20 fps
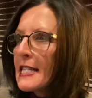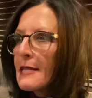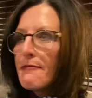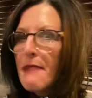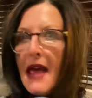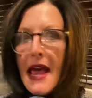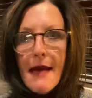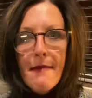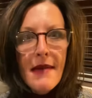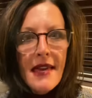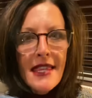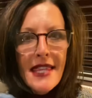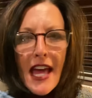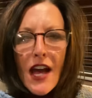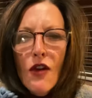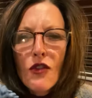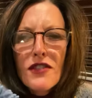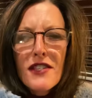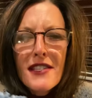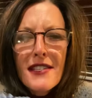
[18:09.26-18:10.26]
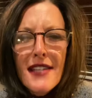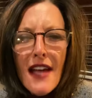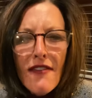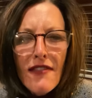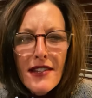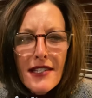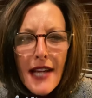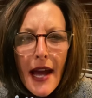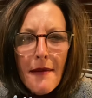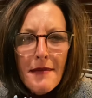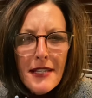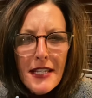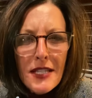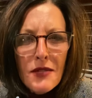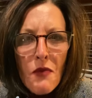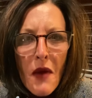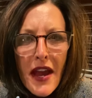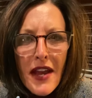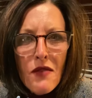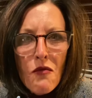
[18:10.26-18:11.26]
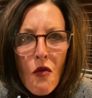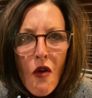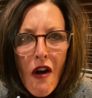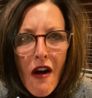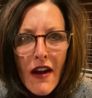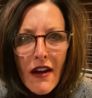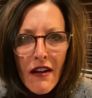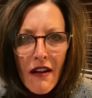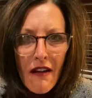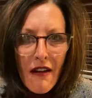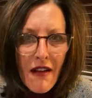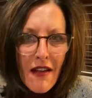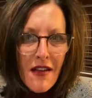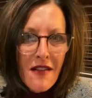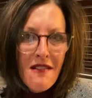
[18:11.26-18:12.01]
baby, they hold 7 times its weight in water.